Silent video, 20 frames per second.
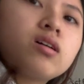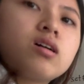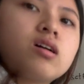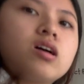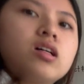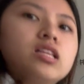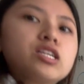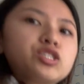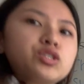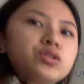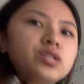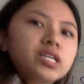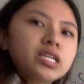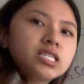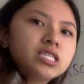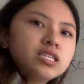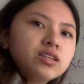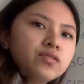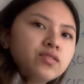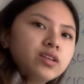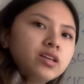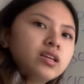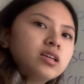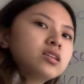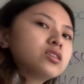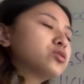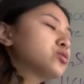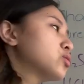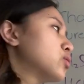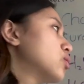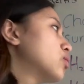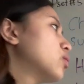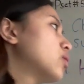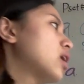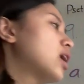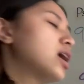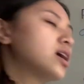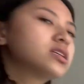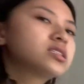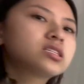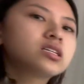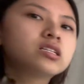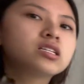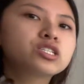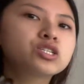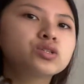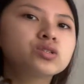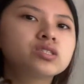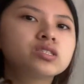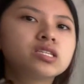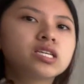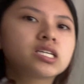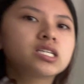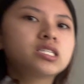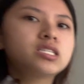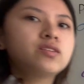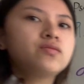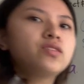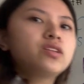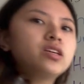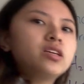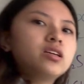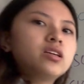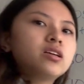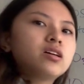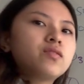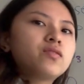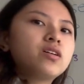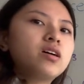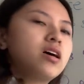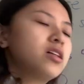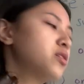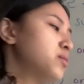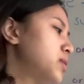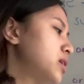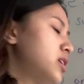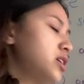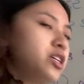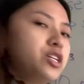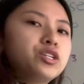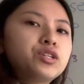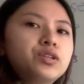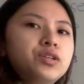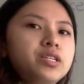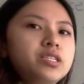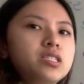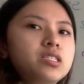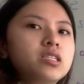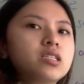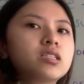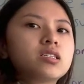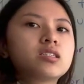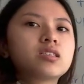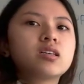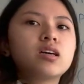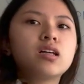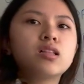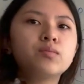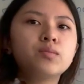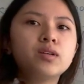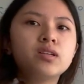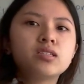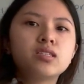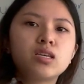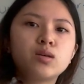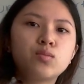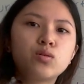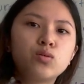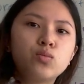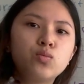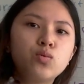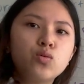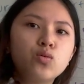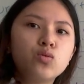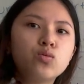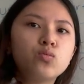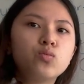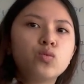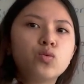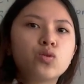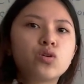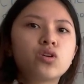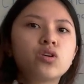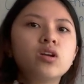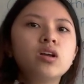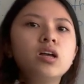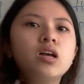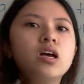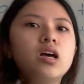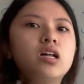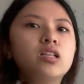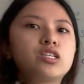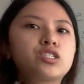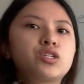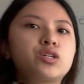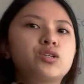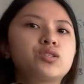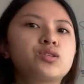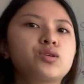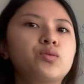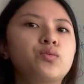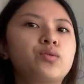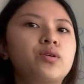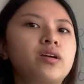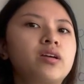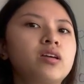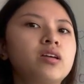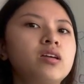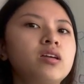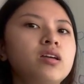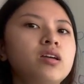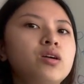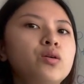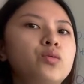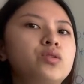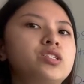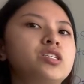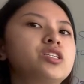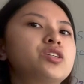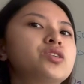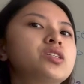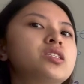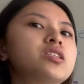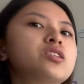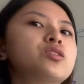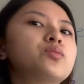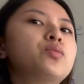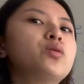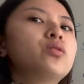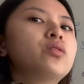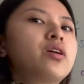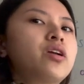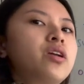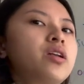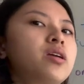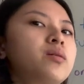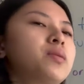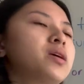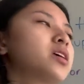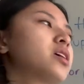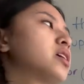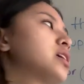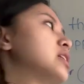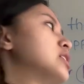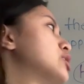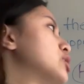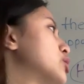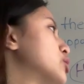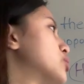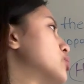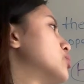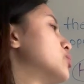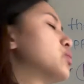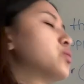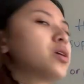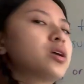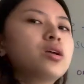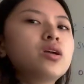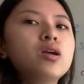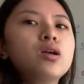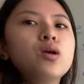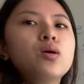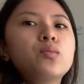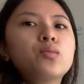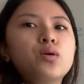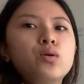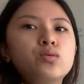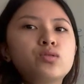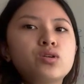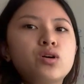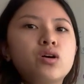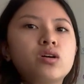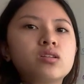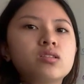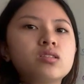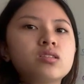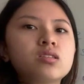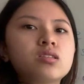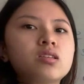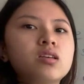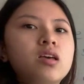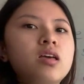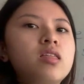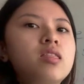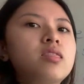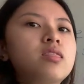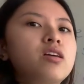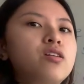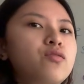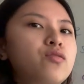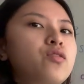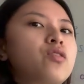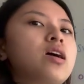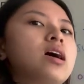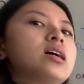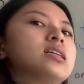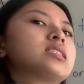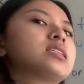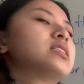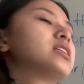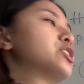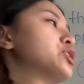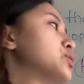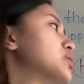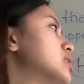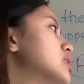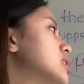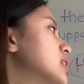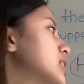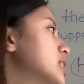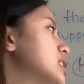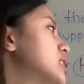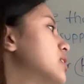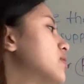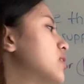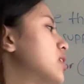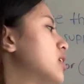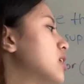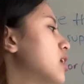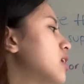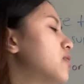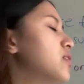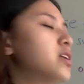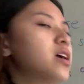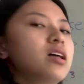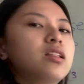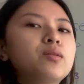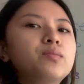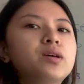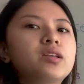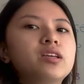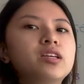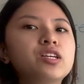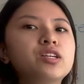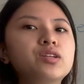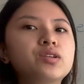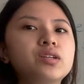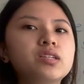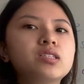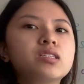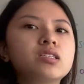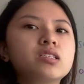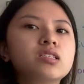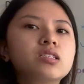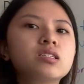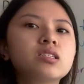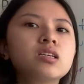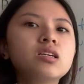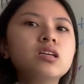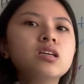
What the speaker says: electronegativity. So as electronegativity of the element increases, the element is able to pull more electrons away, which increases the polarity, making it easier to donate protons. And therefore, as electronegativity of an element increases,